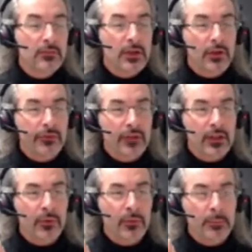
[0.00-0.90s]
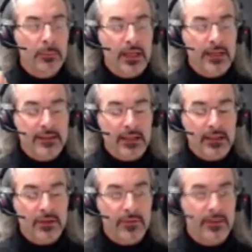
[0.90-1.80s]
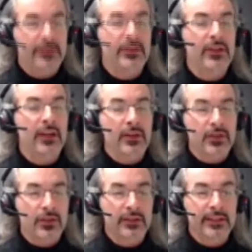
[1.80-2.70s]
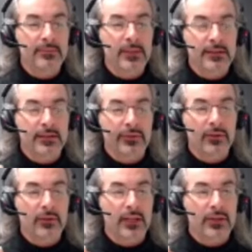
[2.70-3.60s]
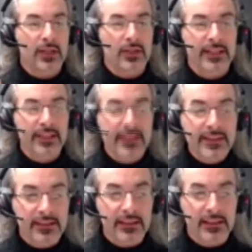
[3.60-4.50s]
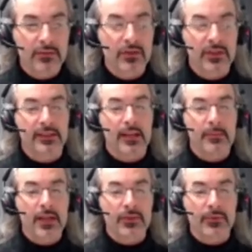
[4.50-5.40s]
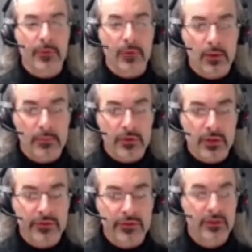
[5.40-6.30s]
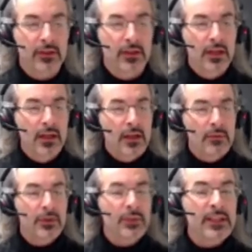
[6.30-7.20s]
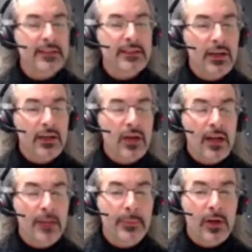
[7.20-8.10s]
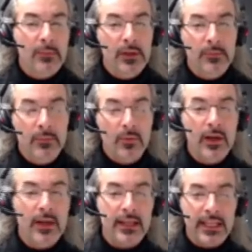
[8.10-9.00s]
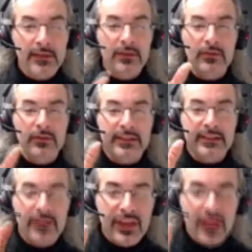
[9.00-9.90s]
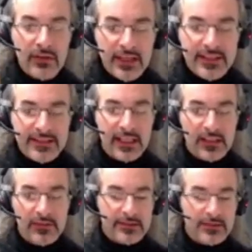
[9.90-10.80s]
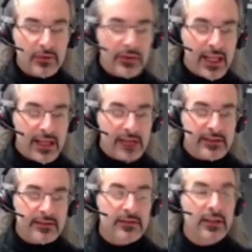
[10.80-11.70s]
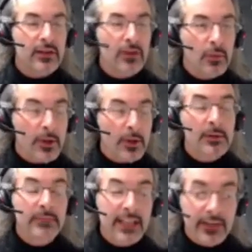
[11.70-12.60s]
Because if you pick a sector of fixed charge, this means there's going to be a charge density, which is a dimensionful object which means that now you have a problem where even though the theory itself has no scales, now your problem